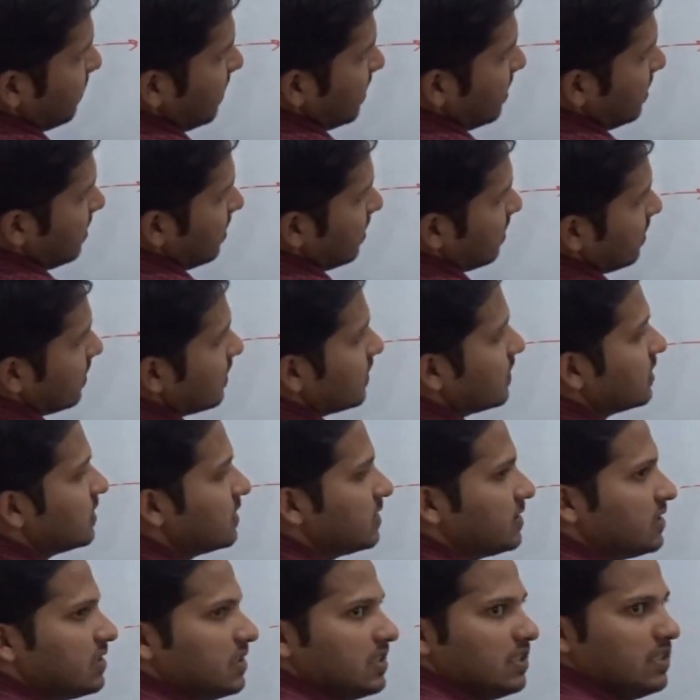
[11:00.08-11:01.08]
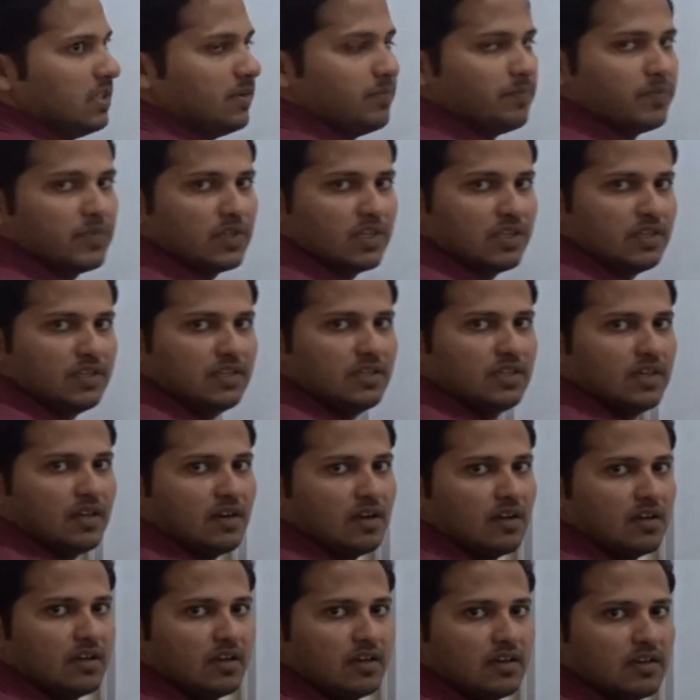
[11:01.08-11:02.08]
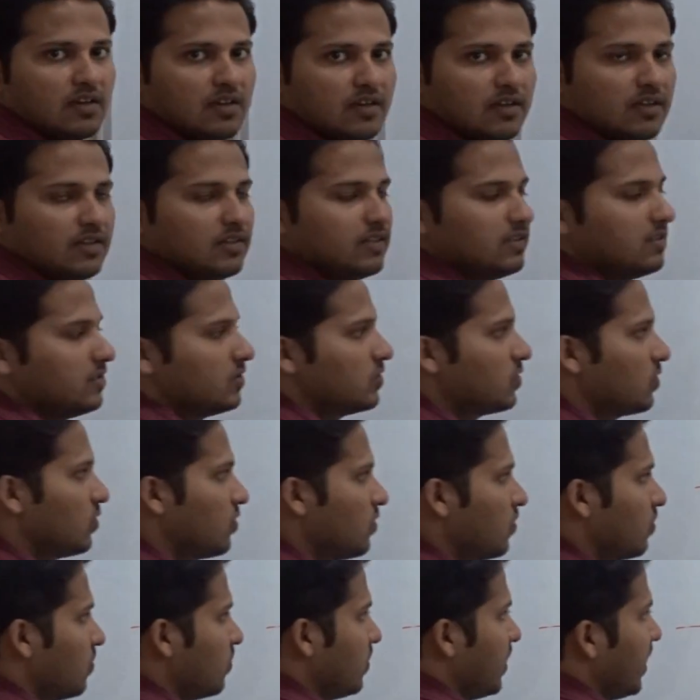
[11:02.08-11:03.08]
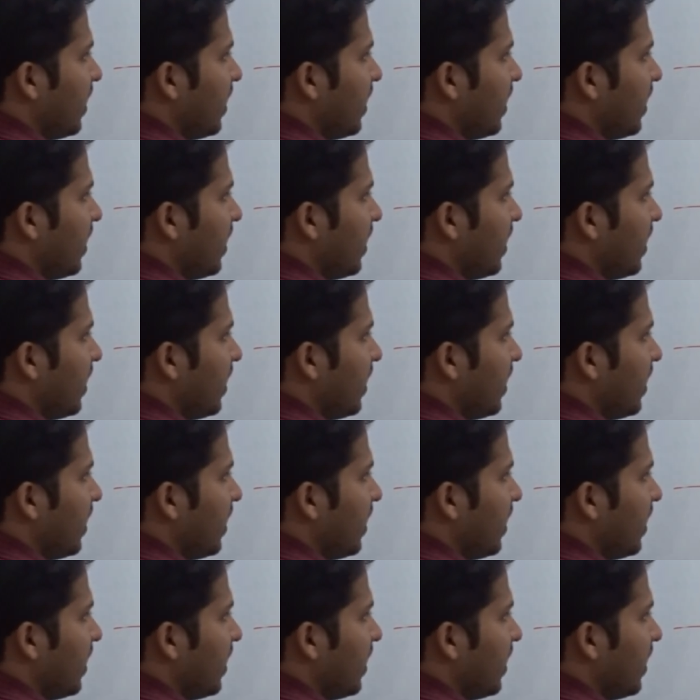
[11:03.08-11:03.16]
with C here. So,